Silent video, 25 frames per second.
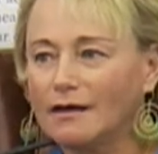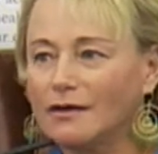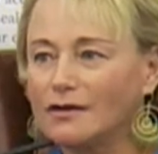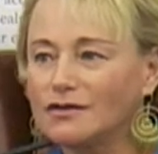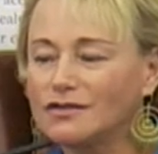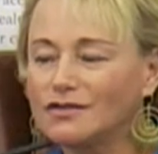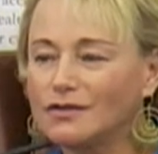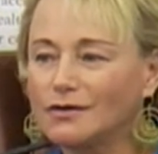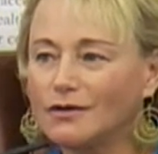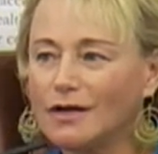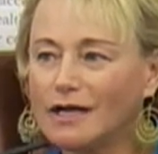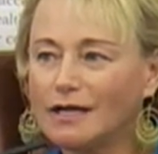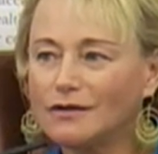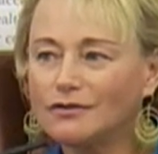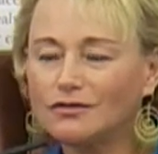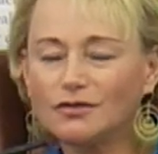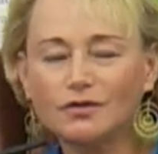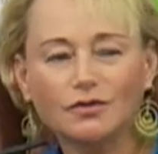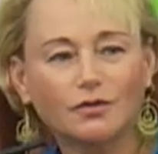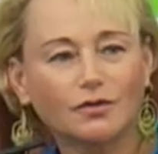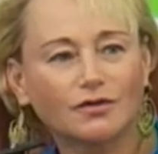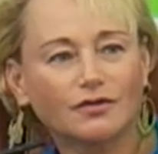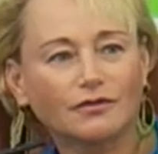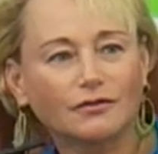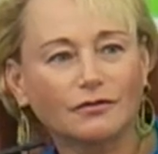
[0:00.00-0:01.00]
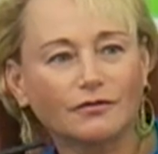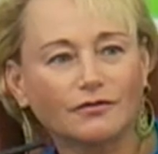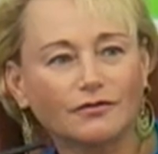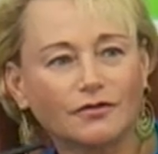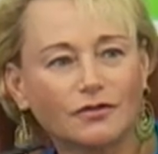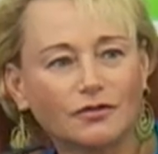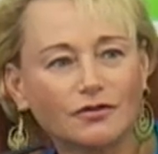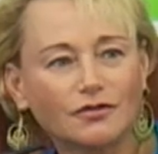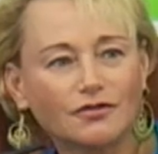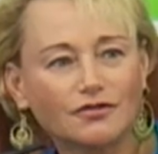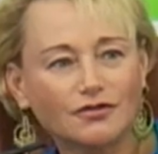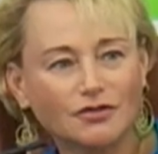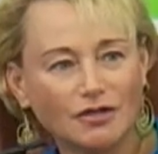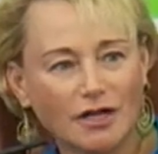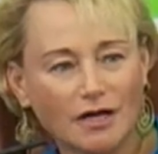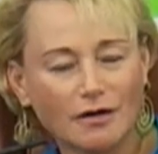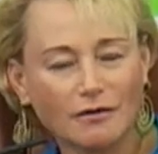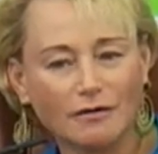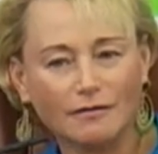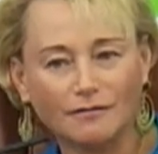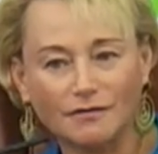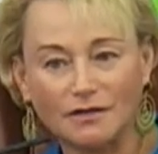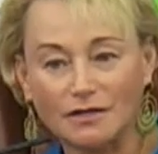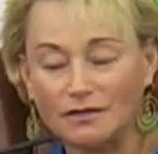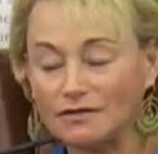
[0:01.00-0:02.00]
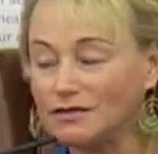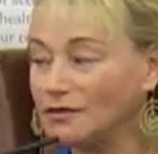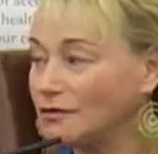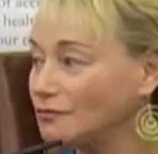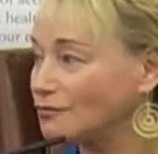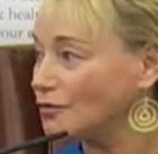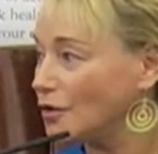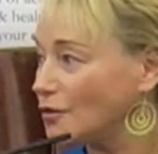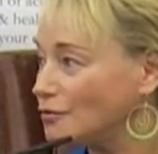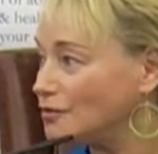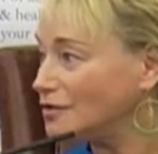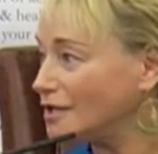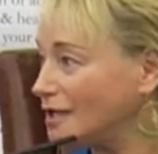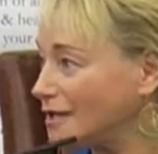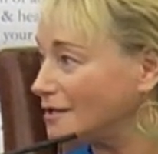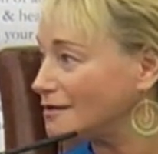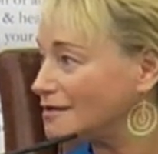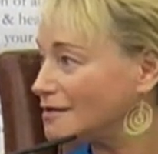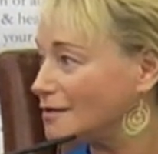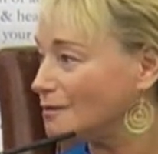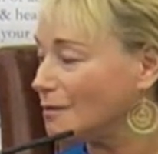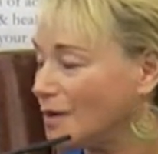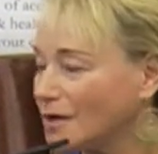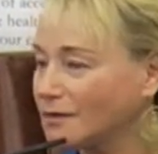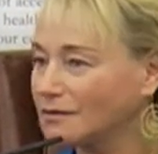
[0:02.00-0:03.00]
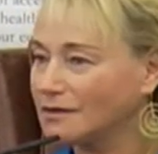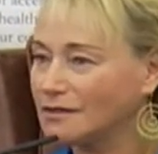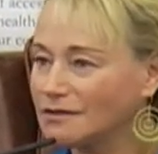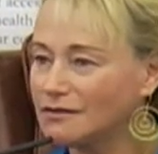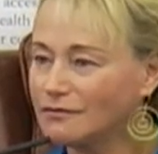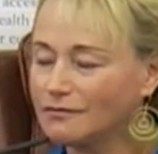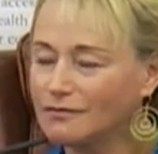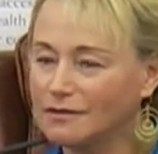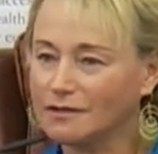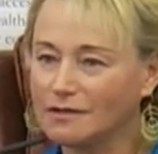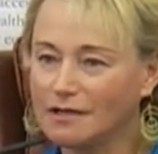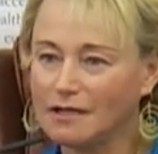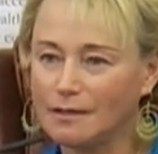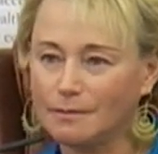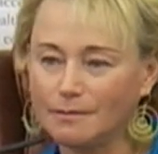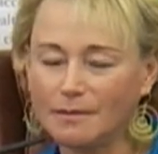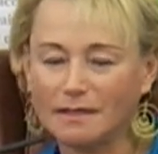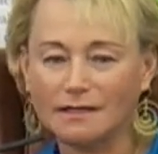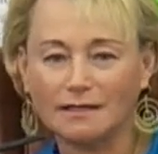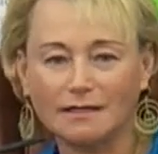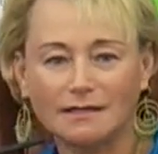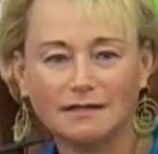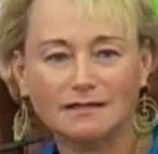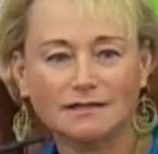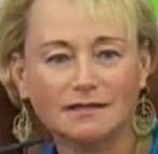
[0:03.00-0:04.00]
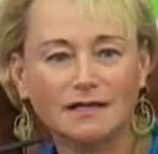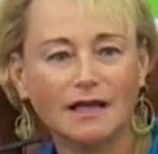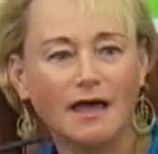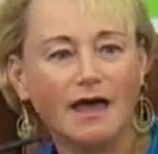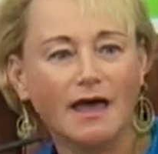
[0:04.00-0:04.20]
Sir Andrew was the first chair of this. It rotates among the different companies.